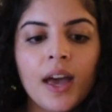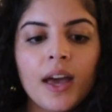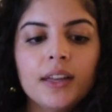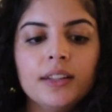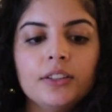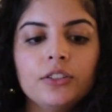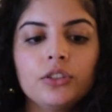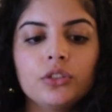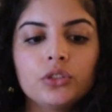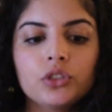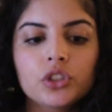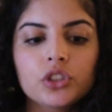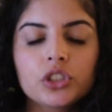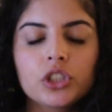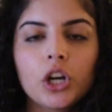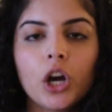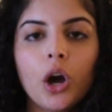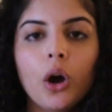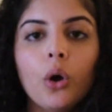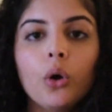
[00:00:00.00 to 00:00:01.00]
and it'll just
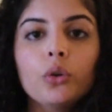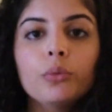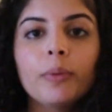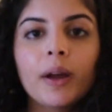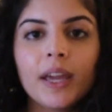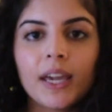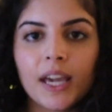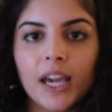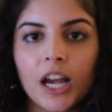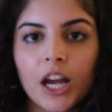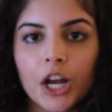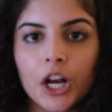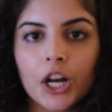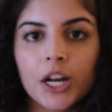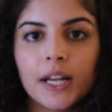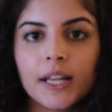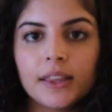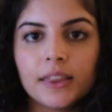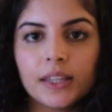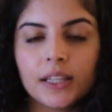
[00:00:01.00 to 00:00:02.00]
coat my
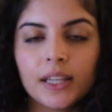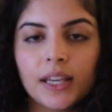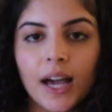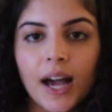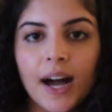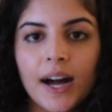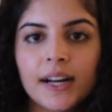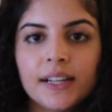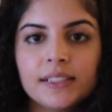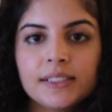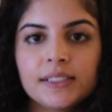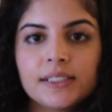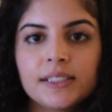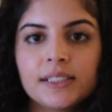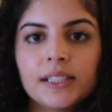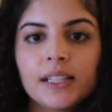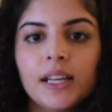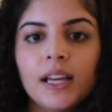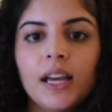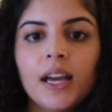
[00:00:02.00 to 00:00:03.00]
hair in the
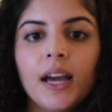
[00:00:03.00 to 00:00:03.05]
cast.